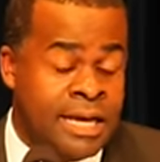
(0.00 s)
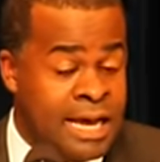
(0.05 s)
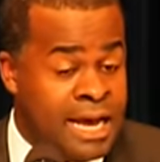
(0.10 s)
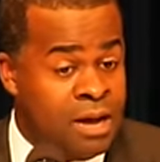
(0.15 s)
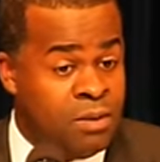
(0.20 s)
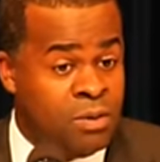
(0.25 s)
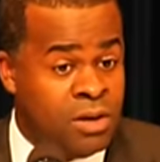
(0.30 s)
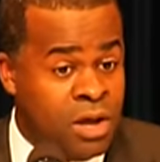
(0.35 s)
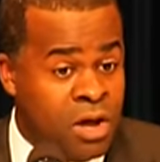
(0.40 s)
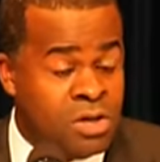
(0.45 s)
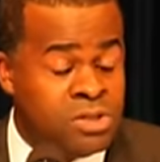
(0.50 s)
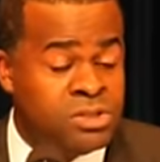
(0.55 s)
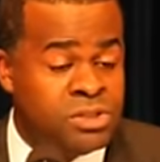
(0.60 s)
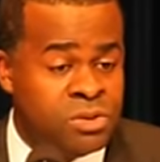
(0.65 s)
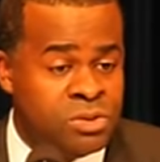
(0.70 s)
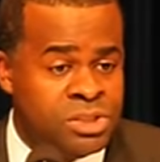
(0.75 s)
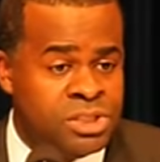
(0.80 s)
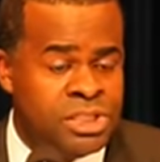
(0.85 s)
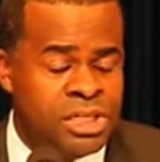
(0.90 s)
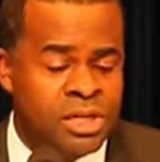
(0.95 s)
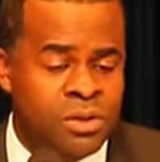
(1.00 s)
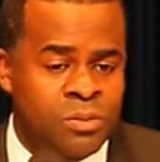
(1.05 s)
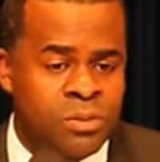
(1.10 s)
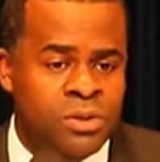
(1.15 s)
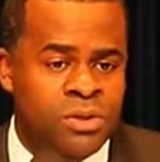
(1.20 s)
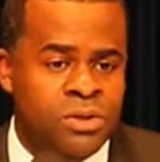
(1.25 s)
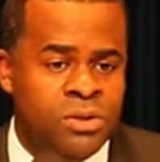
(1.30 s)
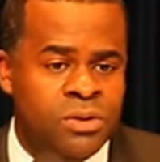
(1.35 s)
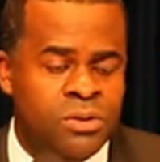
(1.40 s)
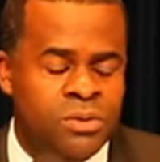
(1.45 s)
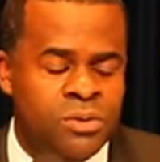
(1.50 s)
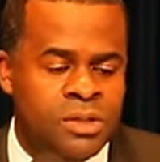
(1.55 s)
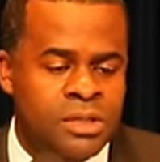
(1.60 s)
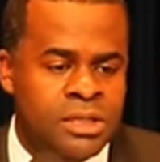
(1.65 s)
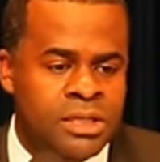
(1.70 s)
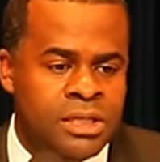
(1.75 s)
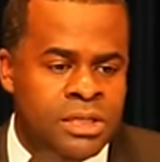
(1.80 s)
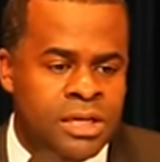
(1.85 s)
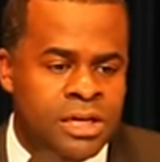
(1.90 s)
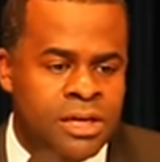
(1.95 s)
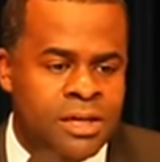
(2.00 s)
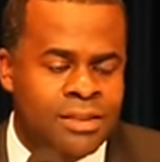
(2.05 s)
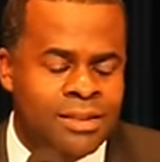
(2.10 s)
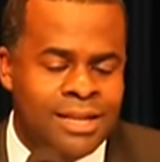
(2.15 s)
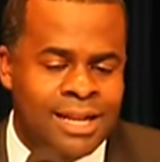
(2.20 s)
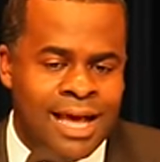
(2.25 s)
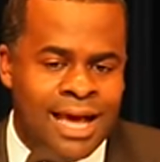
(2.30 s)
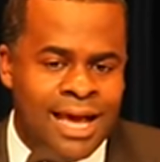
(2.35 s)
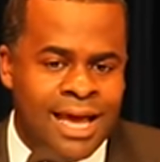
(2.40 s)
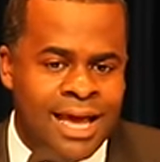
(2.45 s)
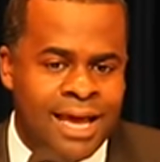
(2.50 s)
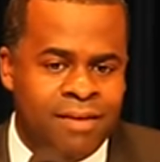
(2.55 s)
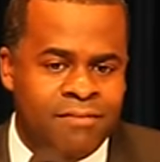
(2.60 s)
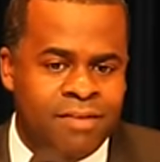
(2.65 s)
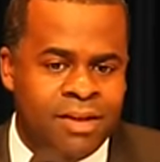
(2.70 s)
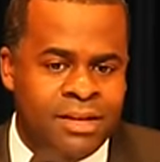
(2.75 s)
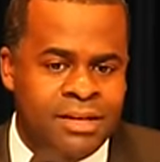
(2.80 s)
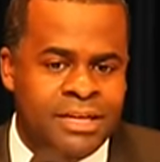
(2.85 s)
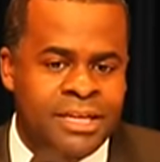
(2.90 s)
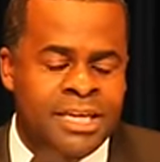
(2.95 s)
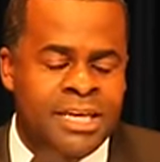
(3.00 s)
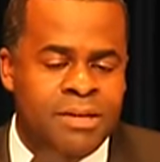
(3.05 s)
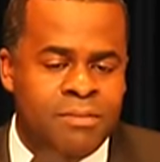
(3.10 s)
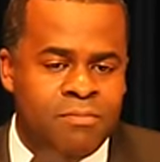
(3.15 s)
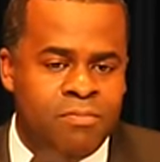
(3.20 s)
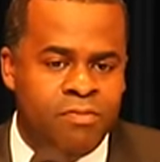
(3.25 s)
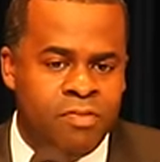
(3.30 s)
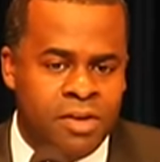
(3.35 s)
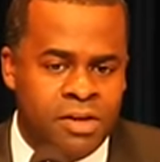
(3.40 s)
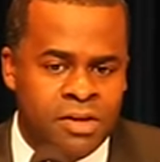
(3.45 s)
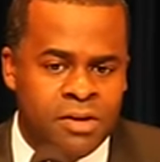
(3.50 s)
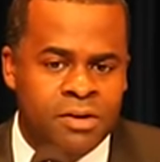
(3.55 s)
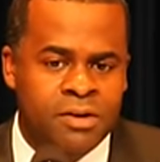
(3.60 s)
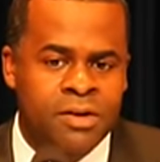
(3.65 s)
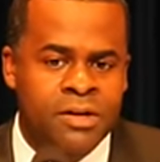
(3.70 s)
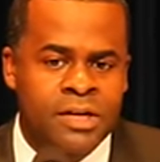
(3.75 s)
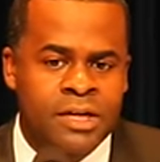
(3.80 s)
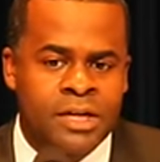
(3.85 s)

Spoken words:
I will also share with you that I have a deep fear